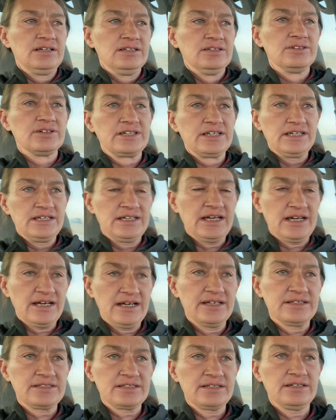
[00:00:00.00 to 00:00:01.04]
looking
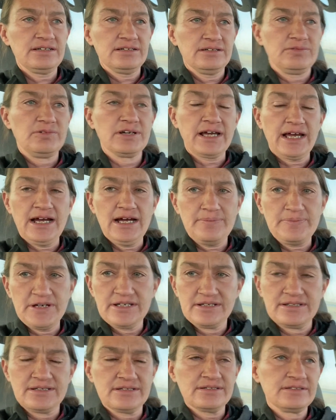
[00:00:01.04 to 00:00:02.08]
at what happened,